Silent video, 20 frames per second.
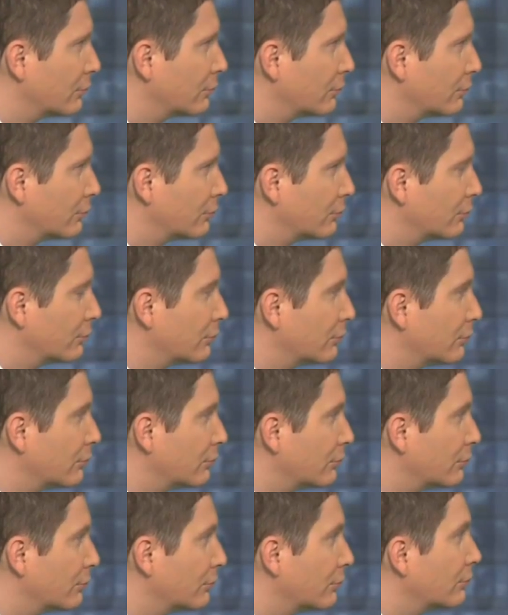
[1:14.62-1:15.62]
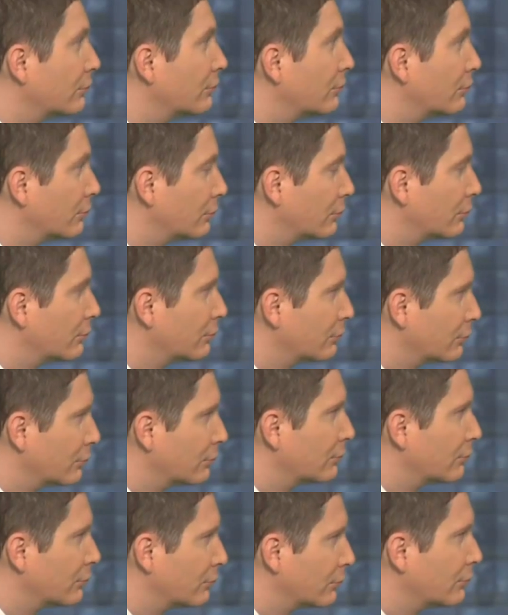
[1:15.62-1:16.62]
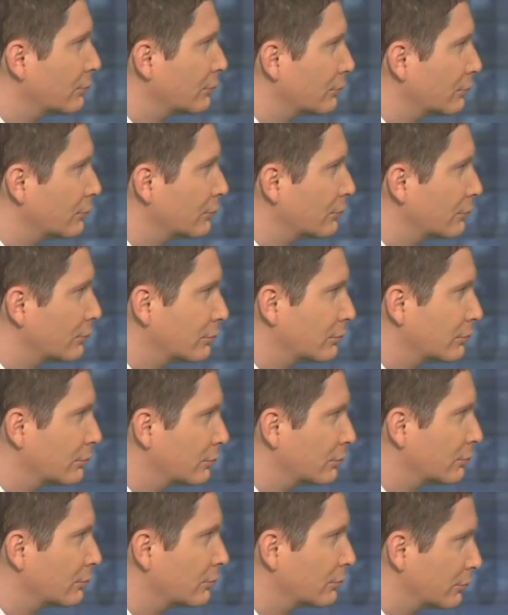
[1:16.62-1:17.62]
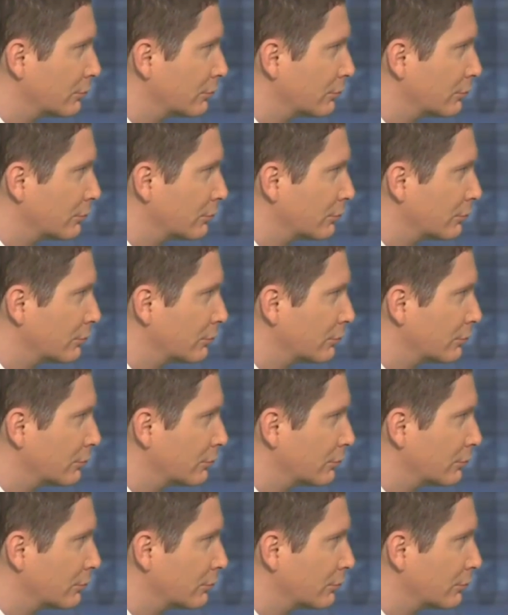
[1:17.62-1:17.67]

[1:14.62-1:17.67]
(not speaking)